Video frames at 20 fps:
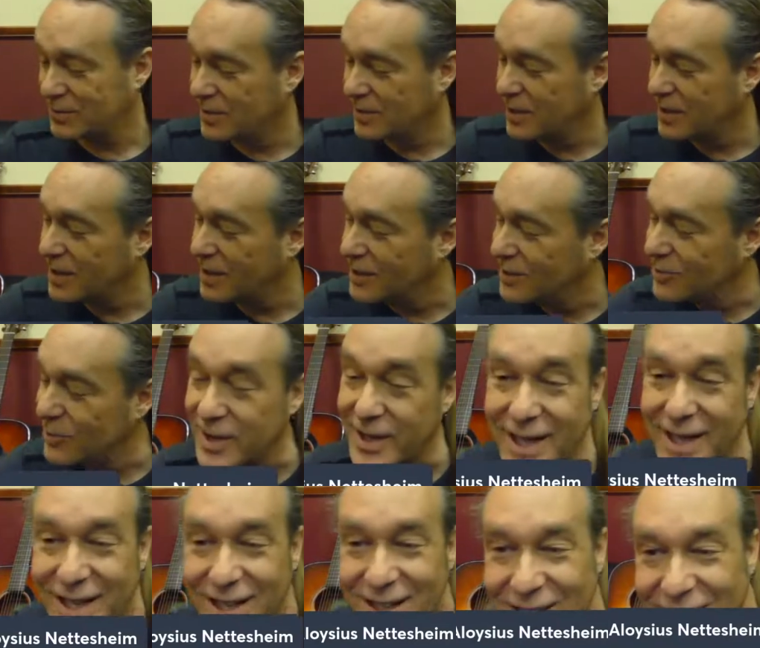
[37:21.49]
you know, we're
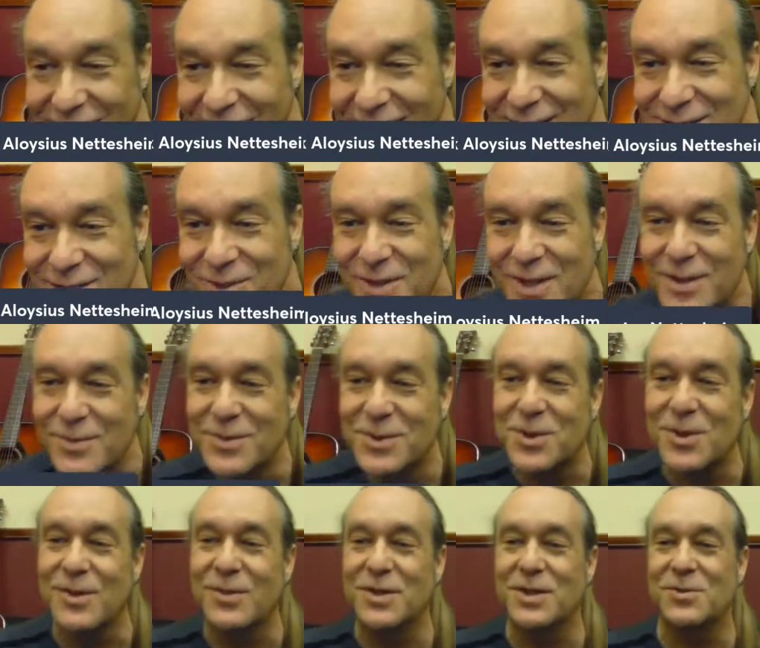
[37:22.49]
getting our answering
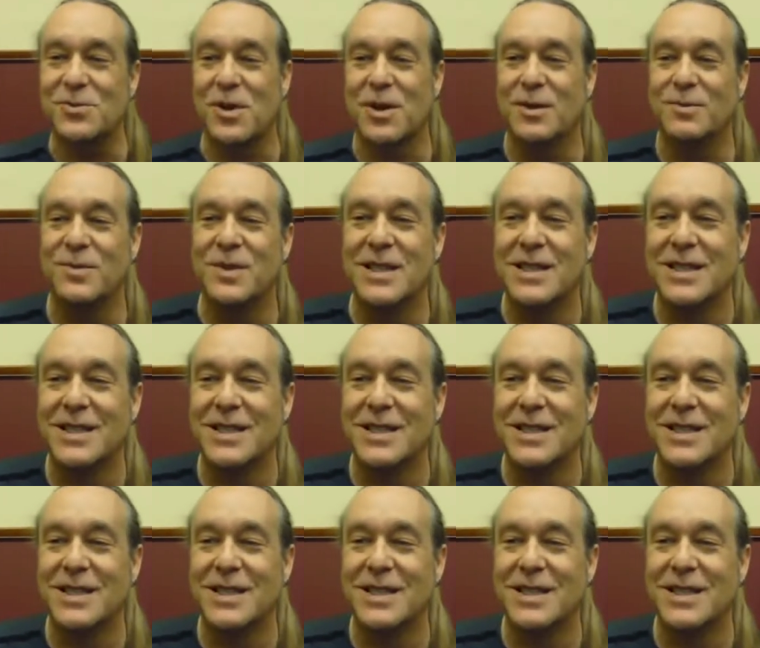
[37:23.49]
service from.